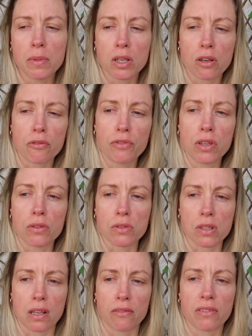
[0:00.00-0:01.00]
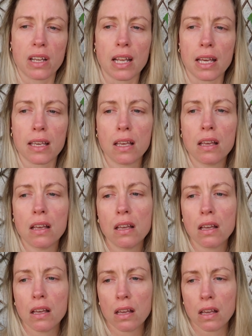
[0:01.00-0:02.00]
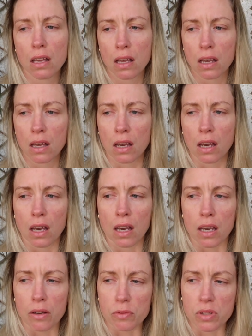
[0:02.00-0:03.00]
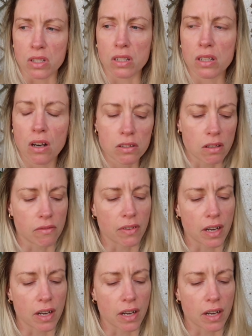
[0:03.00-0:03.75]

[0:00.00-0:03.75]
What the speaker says: me confused, and I feel like it was not a